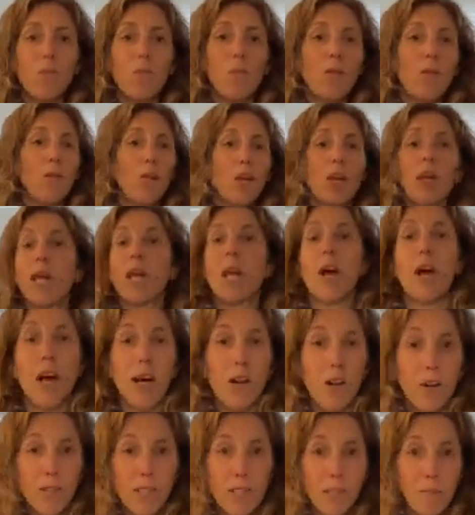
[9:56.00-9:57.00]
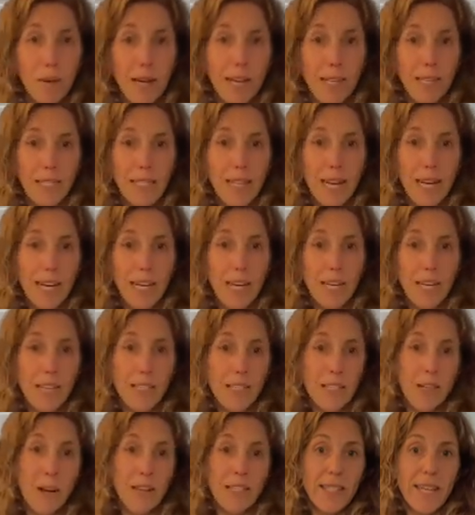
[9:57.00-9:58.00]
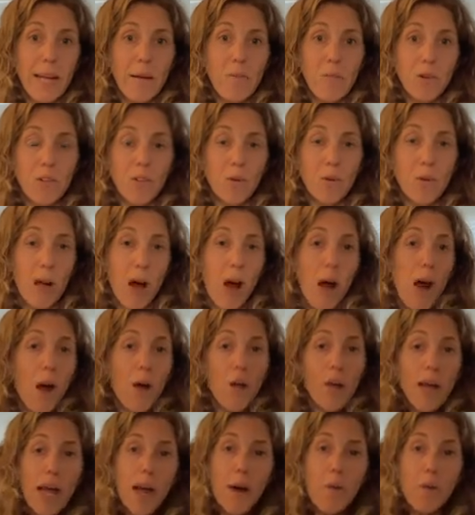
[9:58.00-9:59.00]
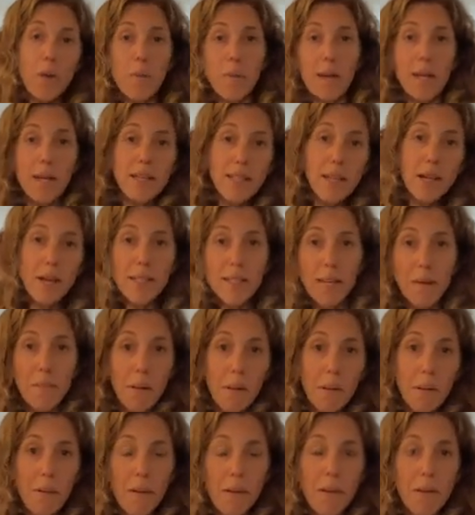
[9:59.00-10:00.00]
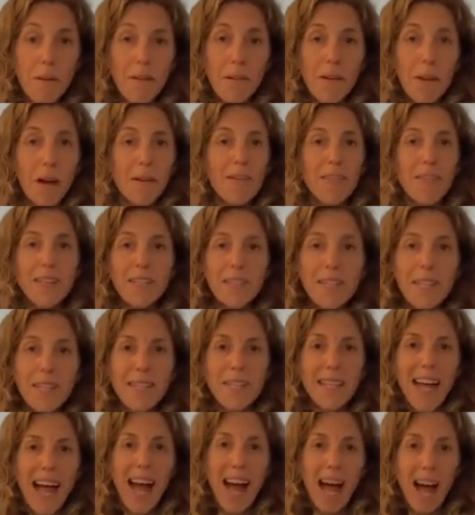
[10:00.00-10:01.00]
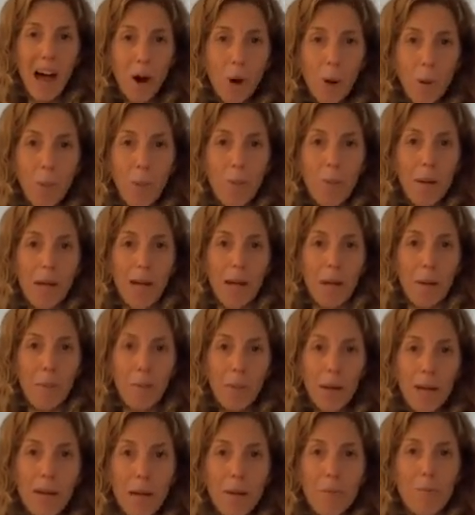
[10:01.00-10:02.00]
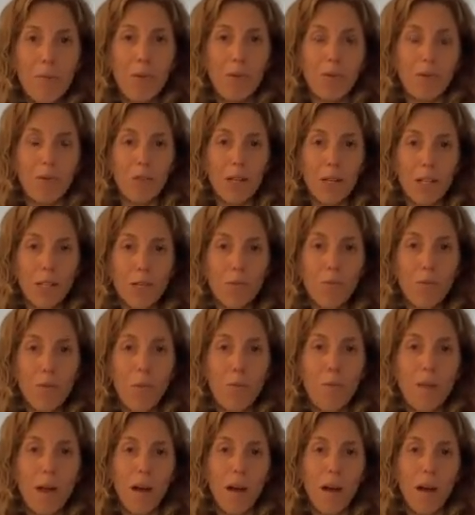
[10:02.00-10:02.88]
looking at a glossy magazine and a size 8 model and like, oh yeah, I want to be a size 8, blah, blah, blah. Like, this is helping people transform their